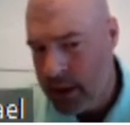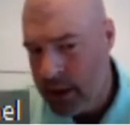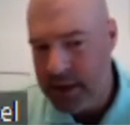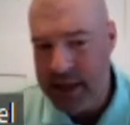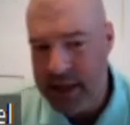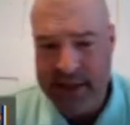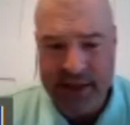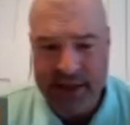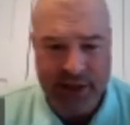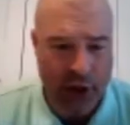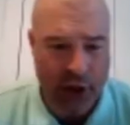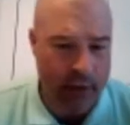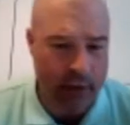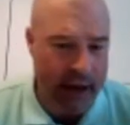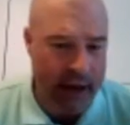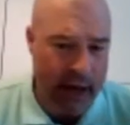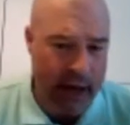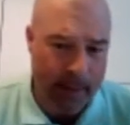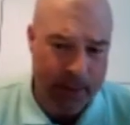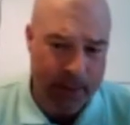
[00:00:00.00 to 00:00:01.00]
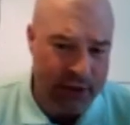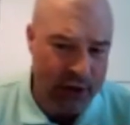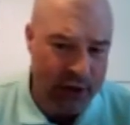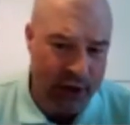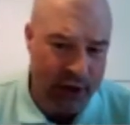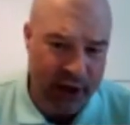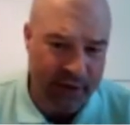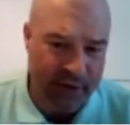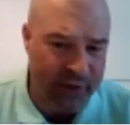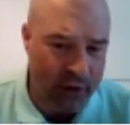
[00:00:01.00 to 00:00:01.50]
this is a great
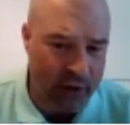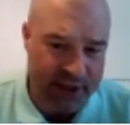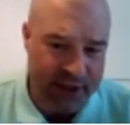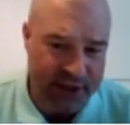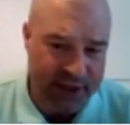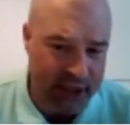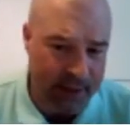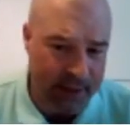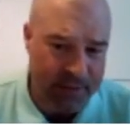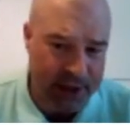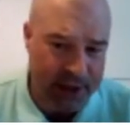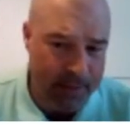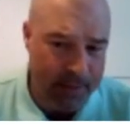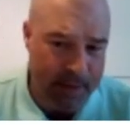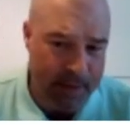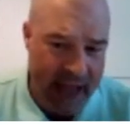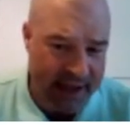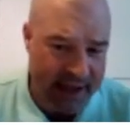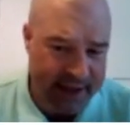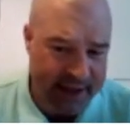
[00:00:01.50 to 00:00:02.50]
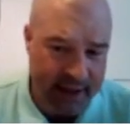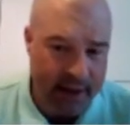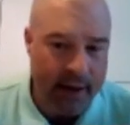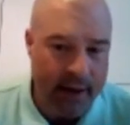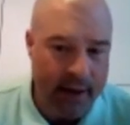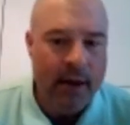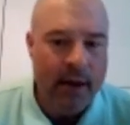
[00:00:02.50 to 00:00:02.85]
opportunity for a slip to the basket.